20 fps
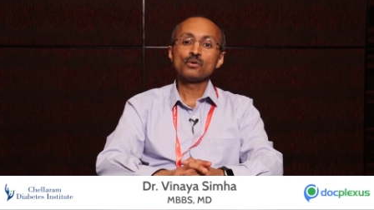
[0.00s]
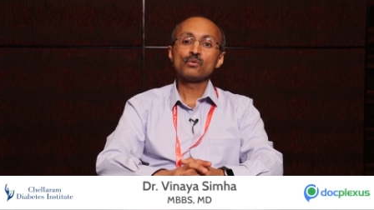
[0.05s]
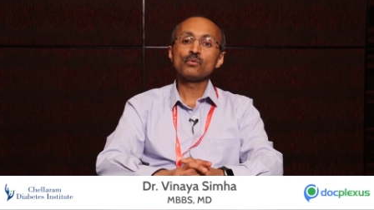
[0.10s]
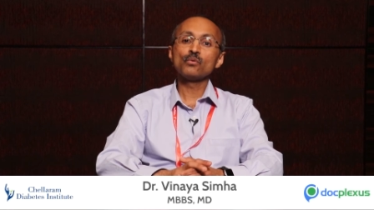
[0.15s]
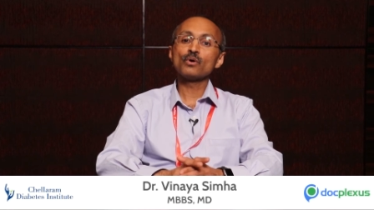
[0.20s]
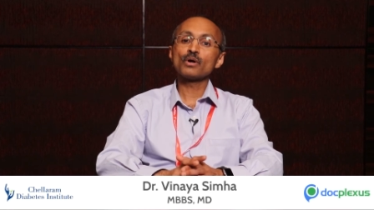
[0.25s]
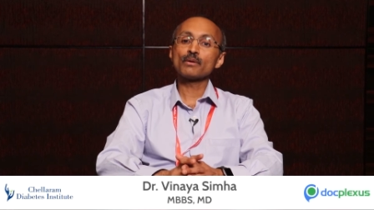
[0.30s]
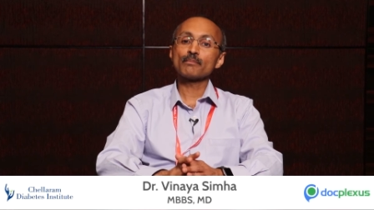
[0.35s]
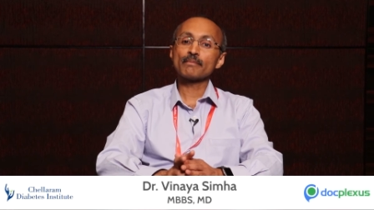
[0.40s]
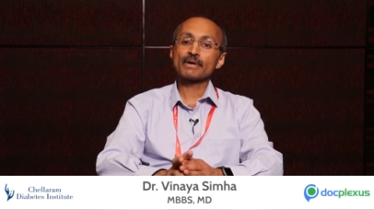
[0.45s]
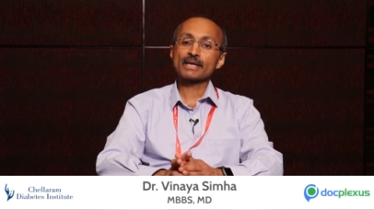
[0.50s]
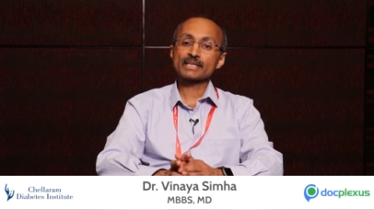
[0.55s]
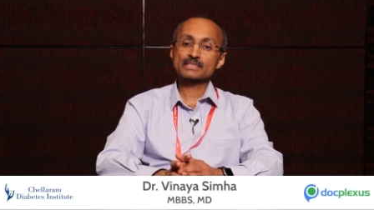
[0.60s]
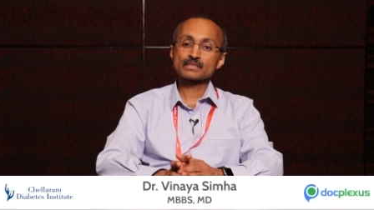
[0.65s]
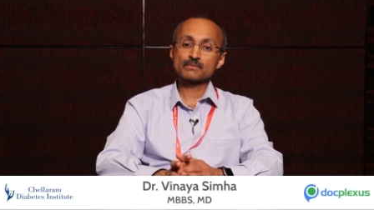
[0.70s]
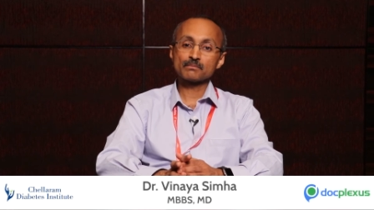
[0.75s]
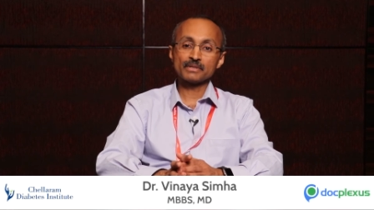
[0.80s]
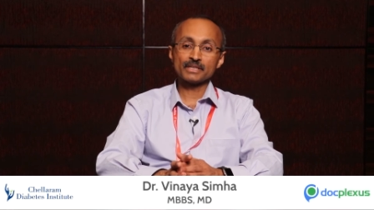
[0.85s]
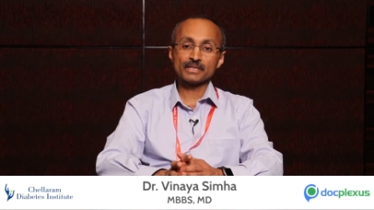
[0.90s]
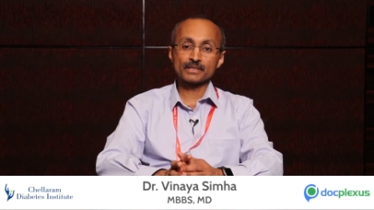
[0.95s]
who on
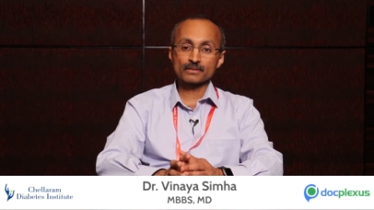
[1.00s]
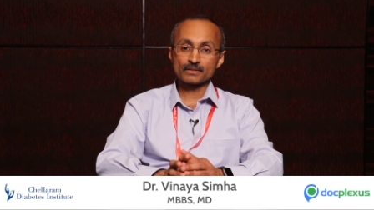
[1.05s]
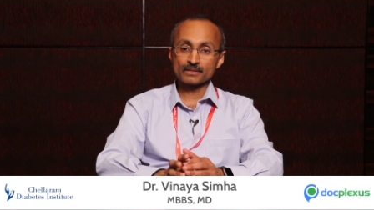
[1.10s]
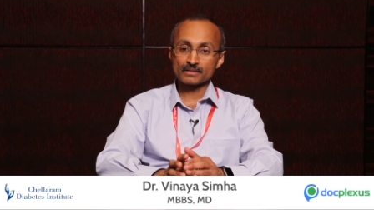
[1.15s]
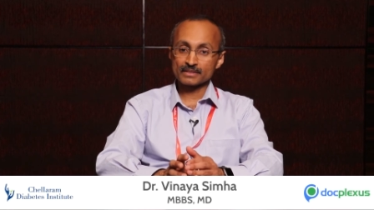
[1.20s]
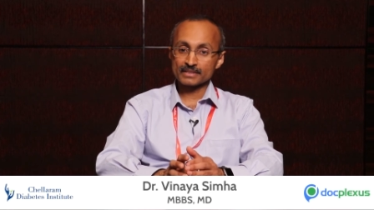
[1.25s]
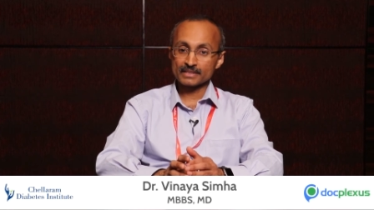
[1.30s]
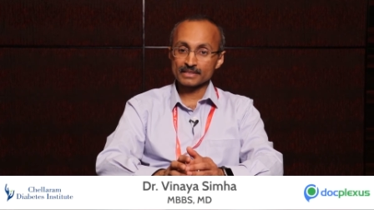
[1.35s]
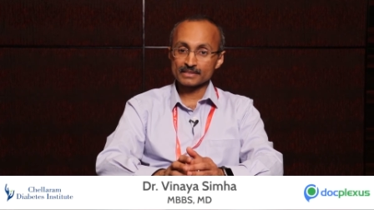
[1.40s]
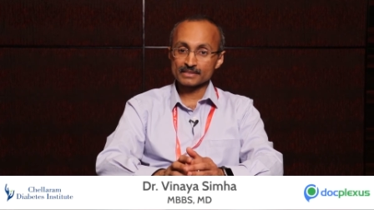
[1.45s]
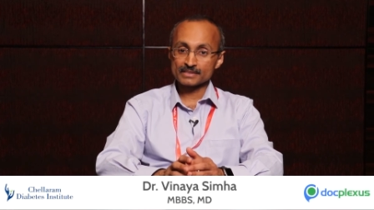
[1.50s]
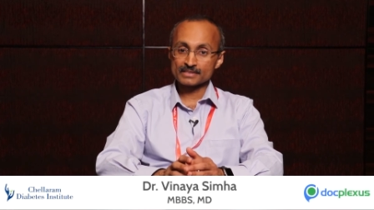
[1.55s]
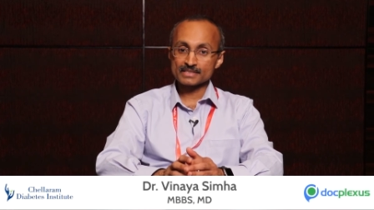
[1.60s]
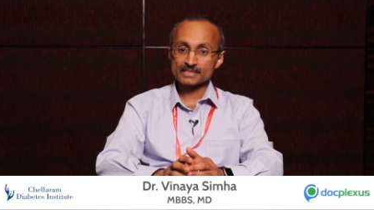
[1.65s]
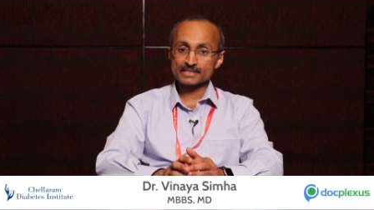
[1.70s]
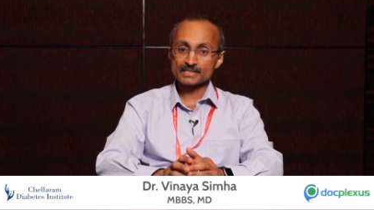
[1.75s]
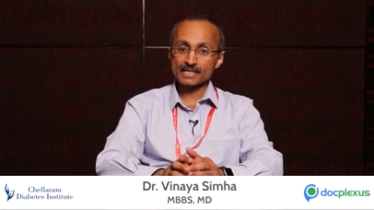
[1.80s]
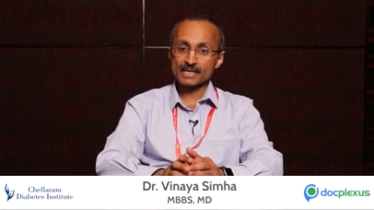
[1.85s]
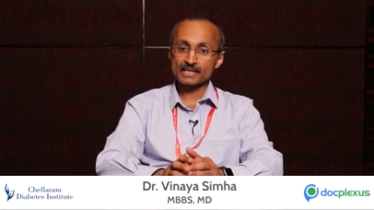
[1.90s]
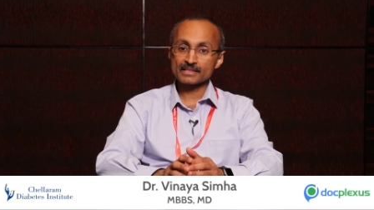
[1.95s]
maximally tolerated
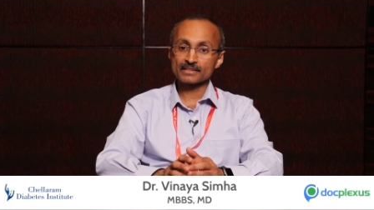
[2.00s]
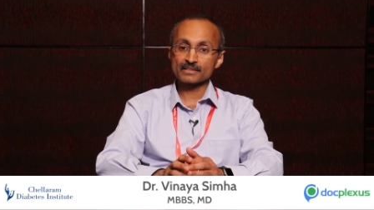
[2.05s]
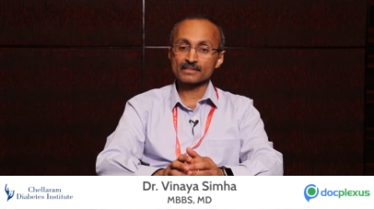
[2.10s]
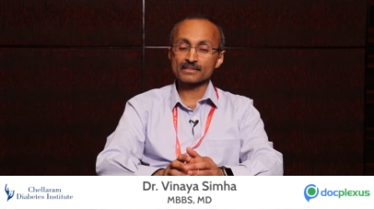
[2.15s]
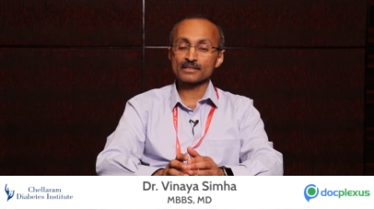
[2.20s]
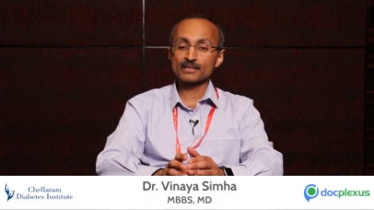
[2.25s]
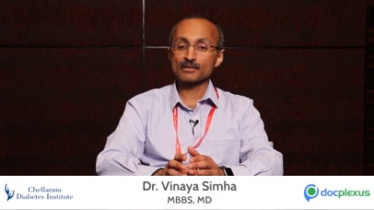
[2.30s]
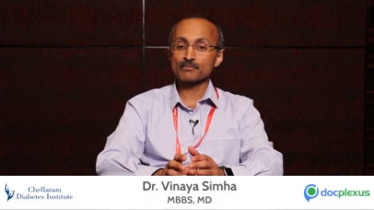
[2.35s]
statin